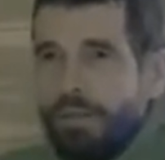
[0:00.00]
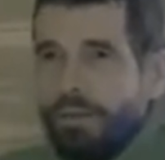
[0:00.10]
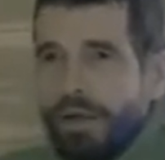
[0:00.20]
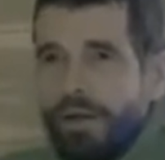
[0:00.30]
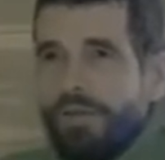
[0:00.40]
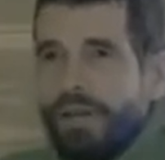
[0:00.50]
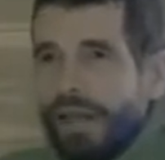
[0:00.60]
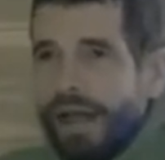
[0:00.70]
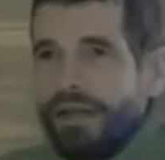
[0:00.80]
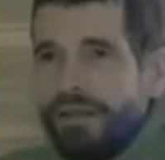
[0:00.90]
But
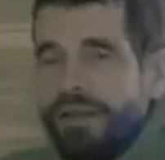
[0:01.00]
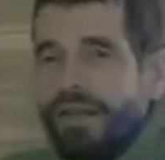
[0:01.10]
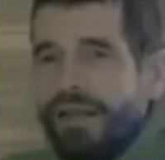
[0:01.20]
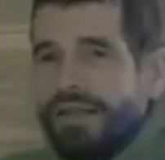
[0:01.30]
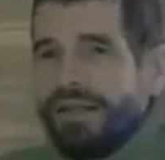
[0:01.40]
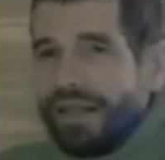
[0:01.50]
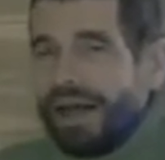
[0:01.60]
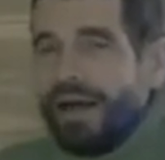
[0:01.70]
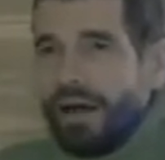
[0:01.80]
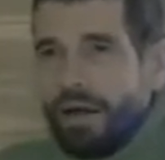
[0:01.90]
nevertheless, it's
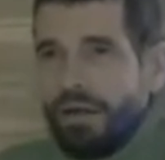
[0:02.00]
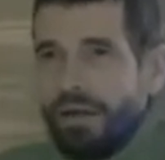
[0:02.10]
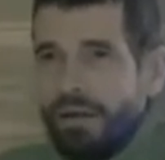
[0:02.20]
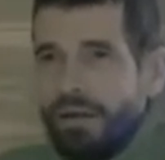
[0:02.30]
there.